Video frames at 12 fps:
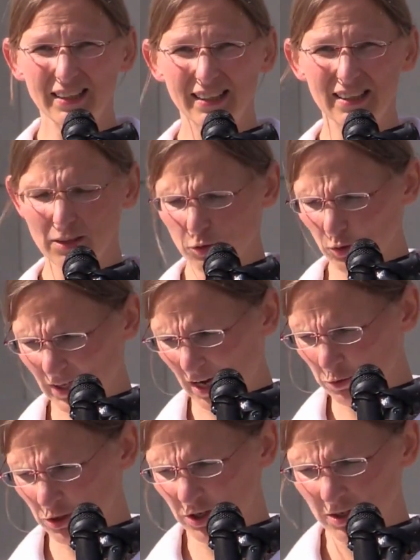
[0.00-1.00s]
The mantra
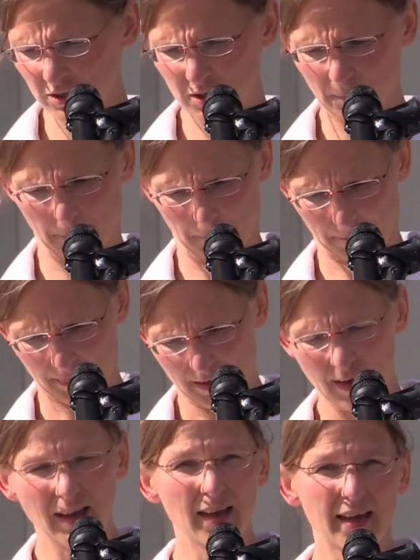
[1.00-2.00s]
of the authorities
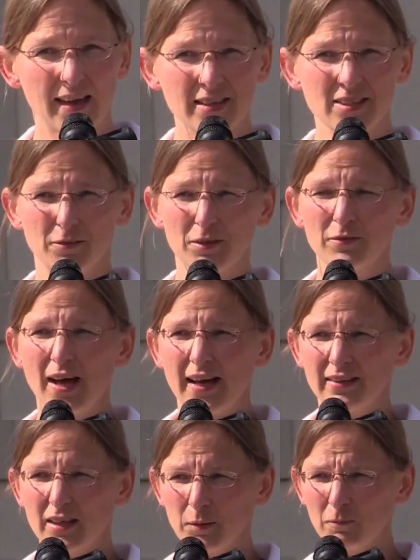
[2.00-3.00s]
is,
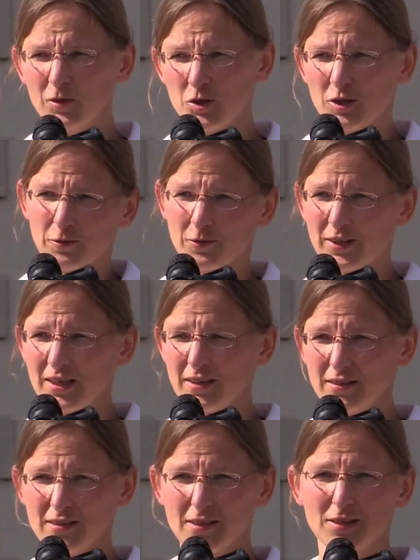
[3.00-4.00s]
only when we have a
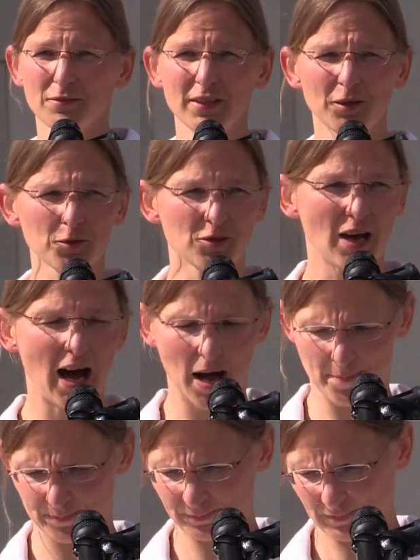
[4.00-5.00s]
patient that we
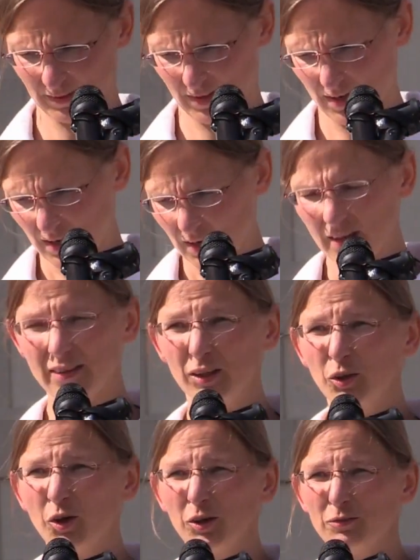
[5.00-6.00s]
return to a normal.
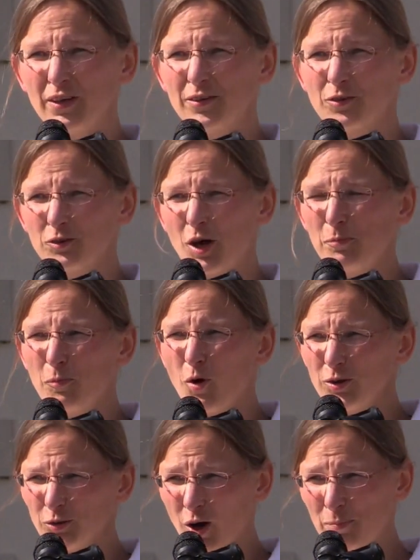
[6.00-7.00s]
In other words,
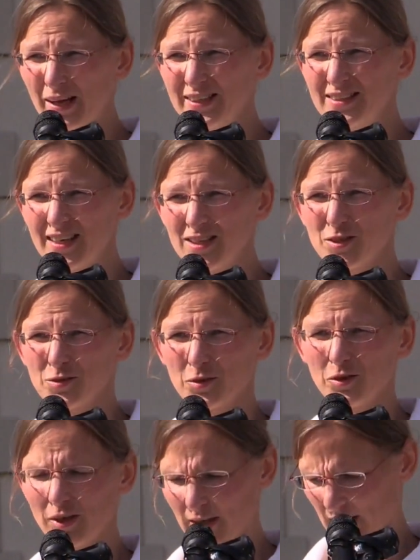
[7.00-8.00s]
only a
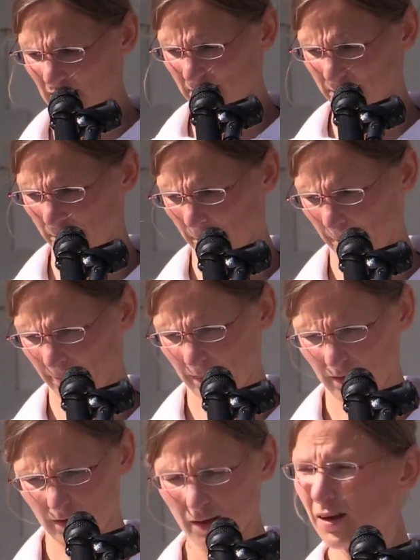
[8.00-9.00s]
vaccination to
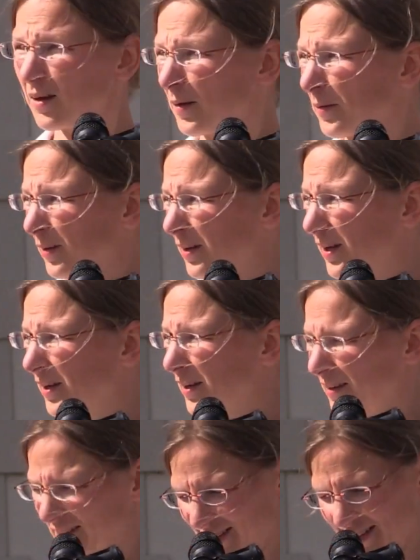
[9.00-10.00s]
give us
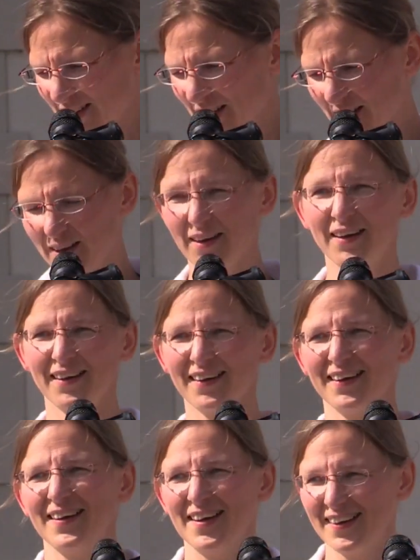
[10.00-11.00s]
back our
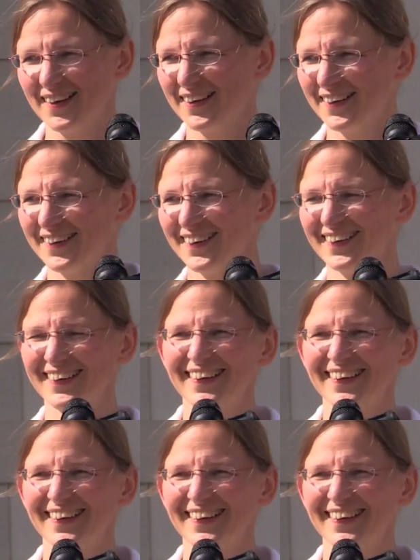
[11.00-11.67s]
fundamental rights.